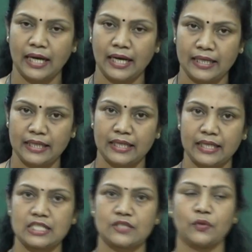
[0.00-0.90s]
and
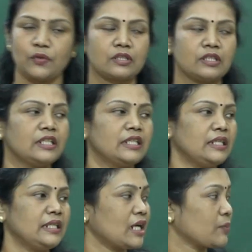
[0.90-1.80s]
henceforth
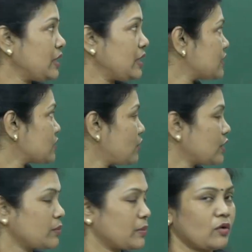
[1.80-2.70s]
ERP is
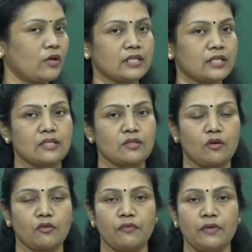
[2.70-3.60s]
going to be called as a
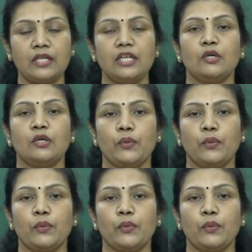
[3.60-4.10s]
software